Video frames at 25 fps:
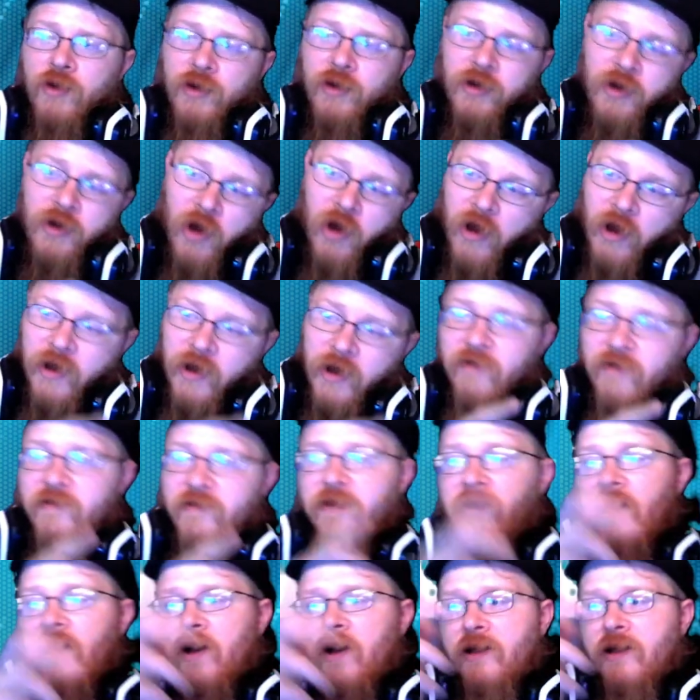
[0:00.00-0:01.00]
talking of the
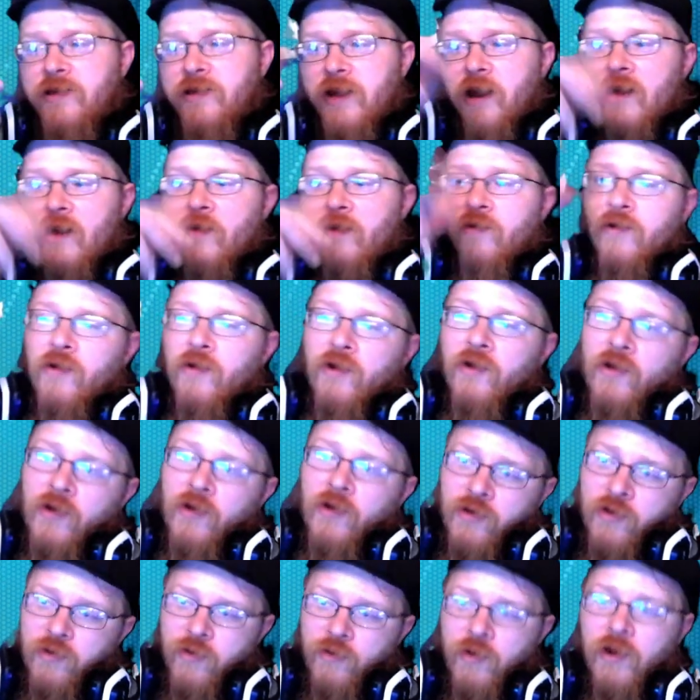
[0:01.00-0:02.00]
gun sound,
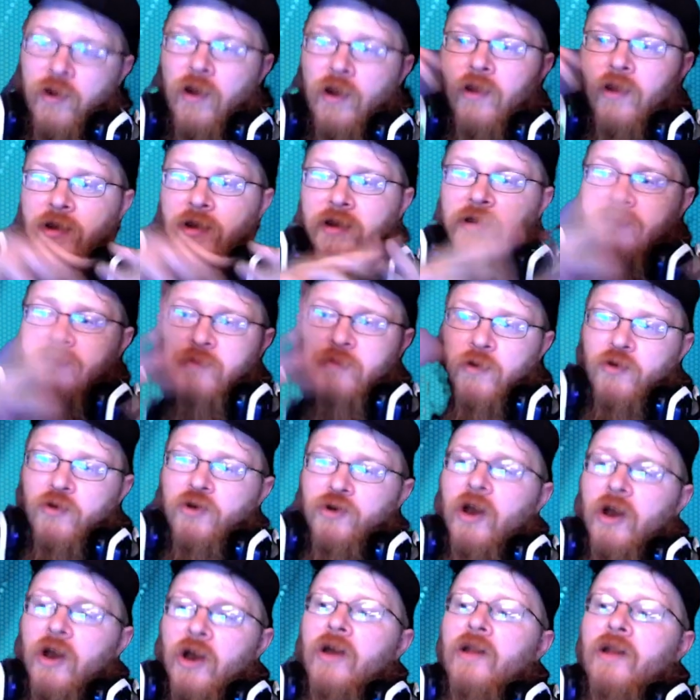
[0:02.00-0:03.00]
again the explosion,
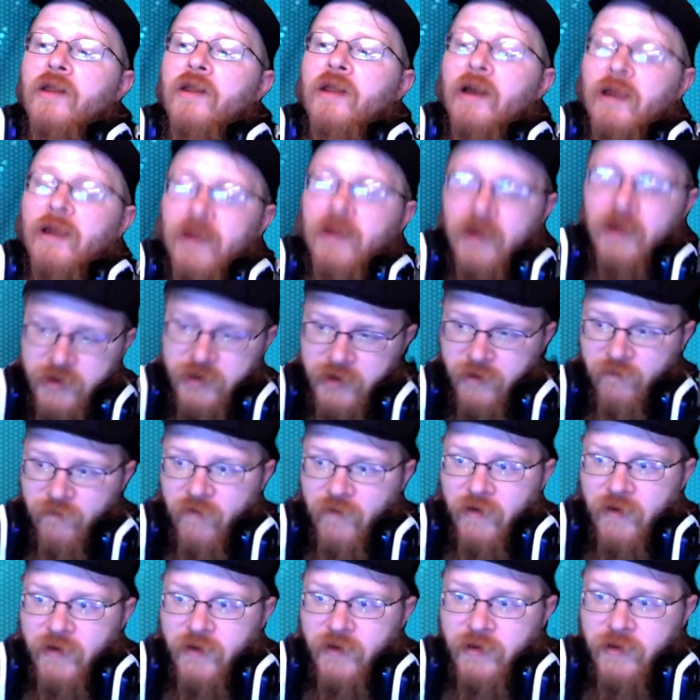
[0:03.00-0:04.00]
like that's different.
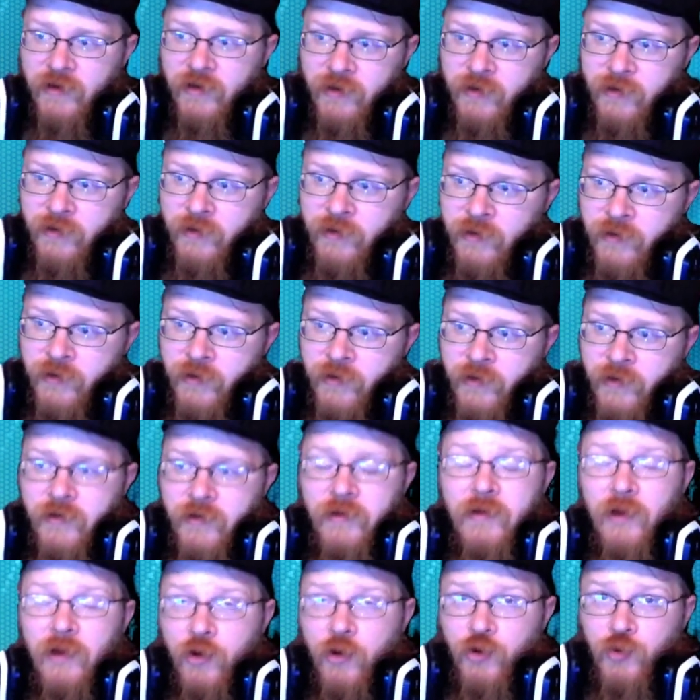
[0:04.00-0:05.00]

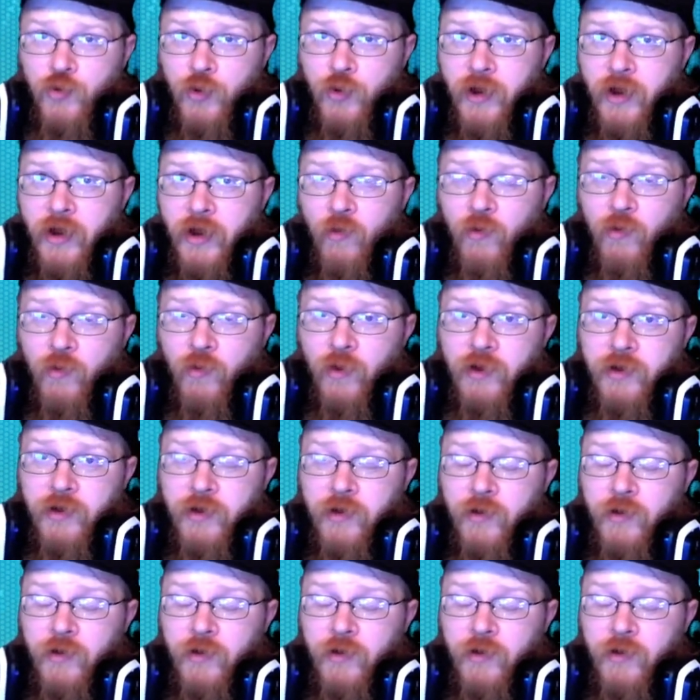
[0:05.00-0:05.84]
Those worked out really well too.